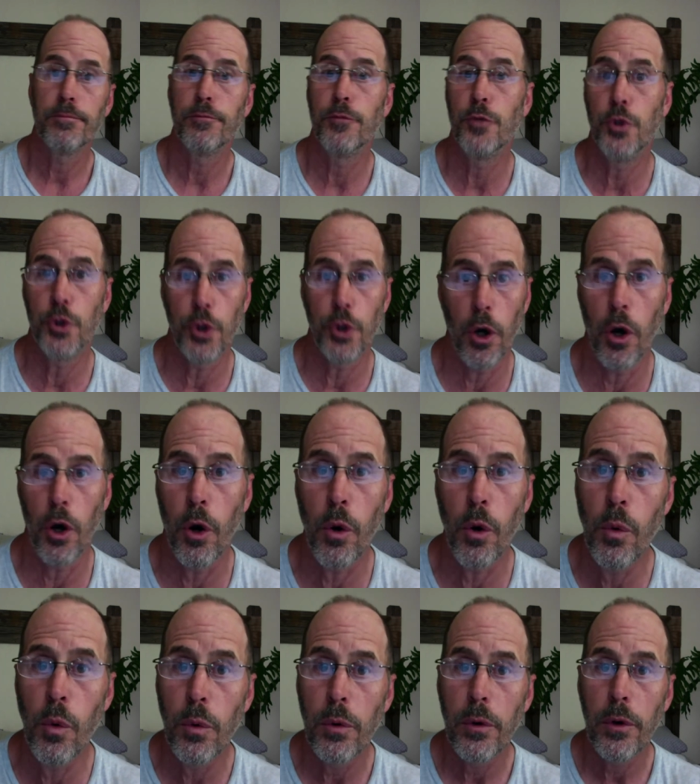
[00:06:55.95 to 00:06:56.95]

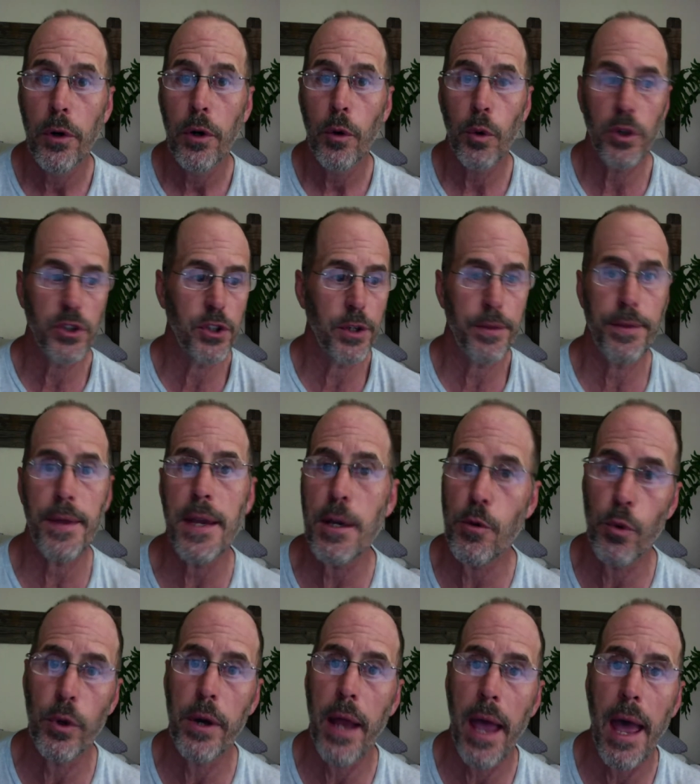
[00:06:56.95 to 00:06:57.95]
Joe, what do you think
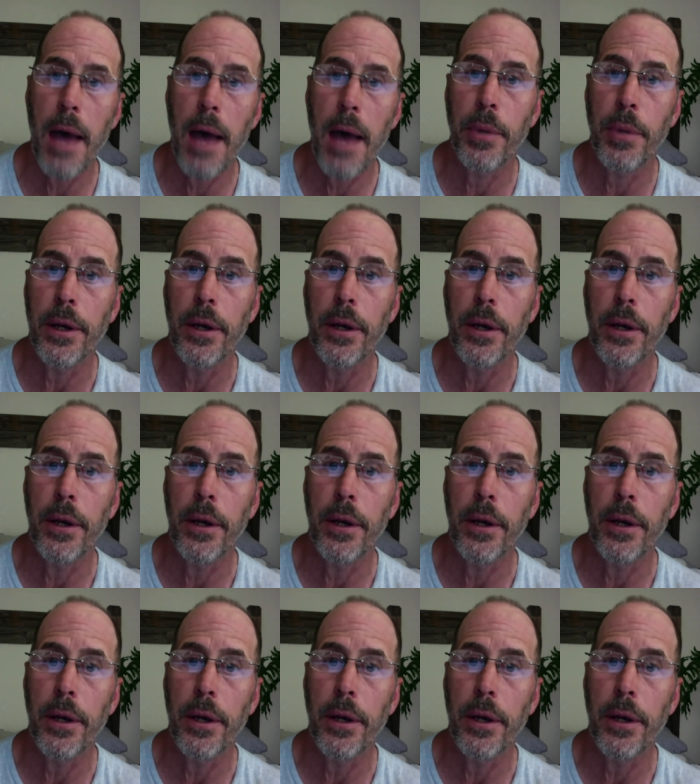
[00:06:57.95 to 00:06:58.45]
would happen?